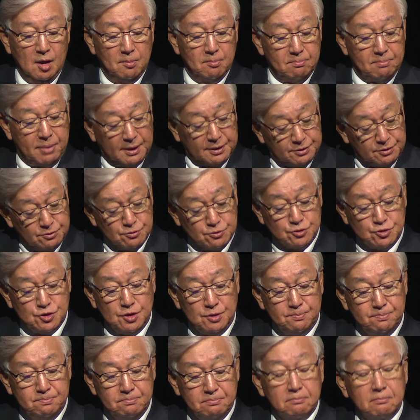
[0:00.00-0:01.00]

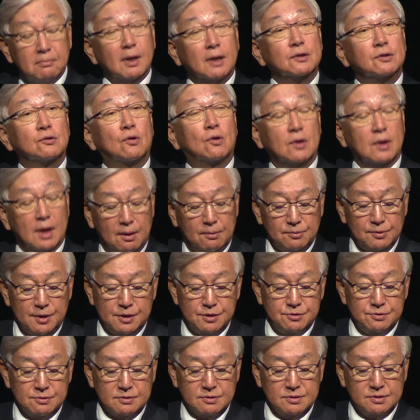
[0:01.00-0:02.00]
Partnership and
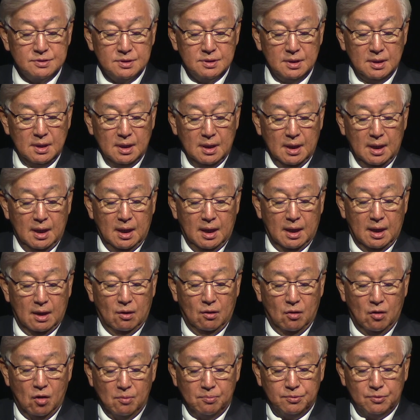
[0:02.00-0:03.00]
collaborations are,
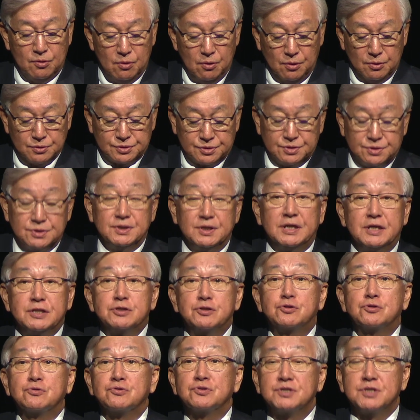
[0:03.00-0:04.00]
of course, easy
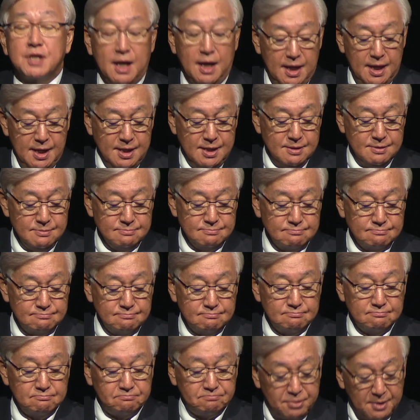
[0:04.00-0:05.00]
to say,
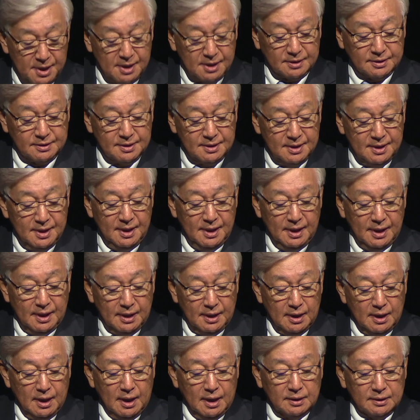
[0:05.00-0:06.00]
but
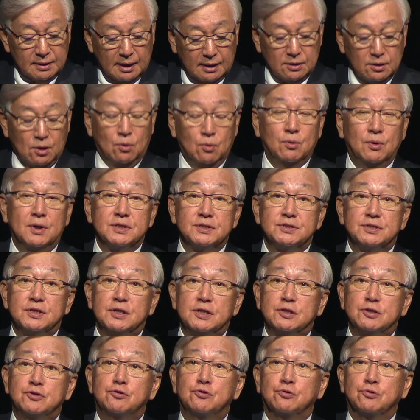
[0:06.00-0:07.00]
not always
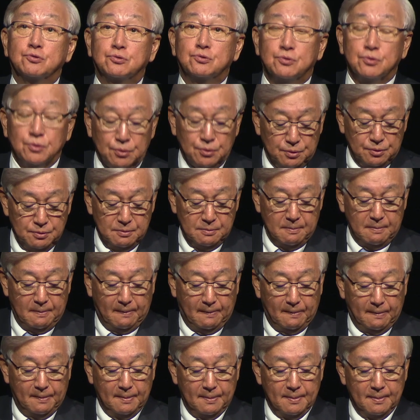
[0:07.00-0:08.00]
easy to do.
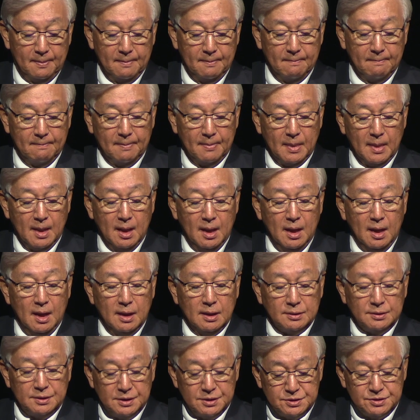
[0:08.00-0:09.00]

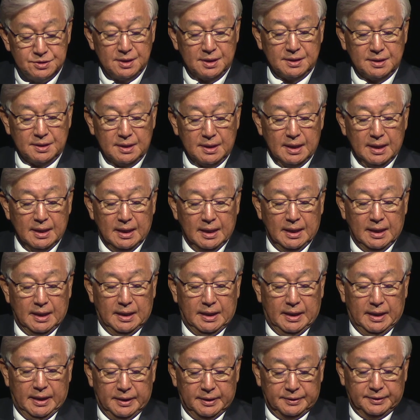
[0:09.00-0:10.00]
This is an
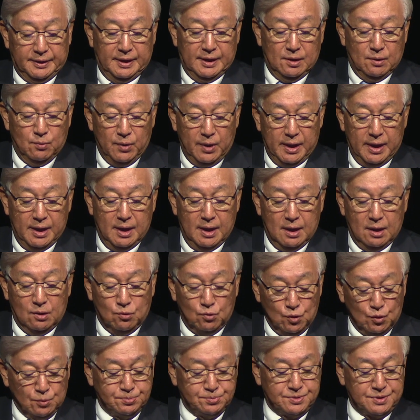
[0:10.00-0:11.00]
area where
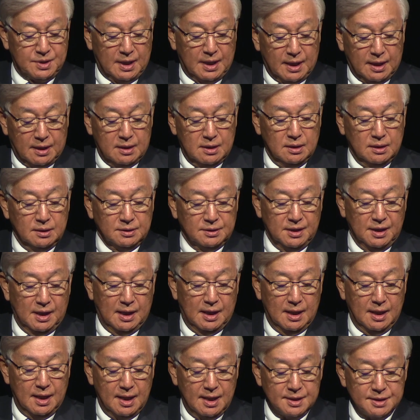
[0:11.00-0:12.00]
groups like the
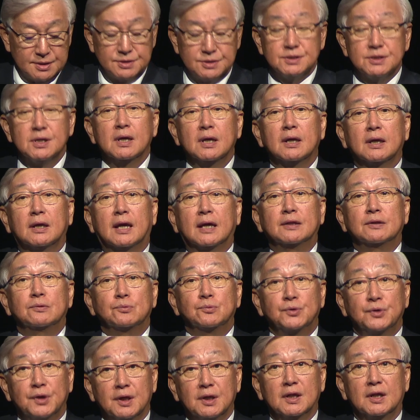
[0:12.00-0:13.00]
Alliance can
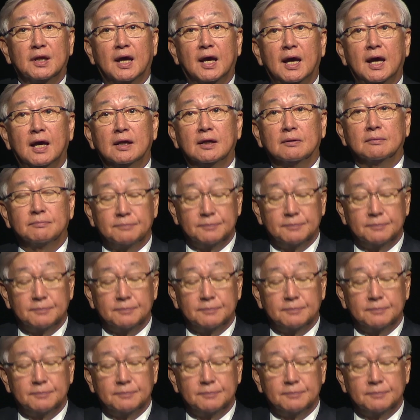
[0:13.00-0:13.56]
really help.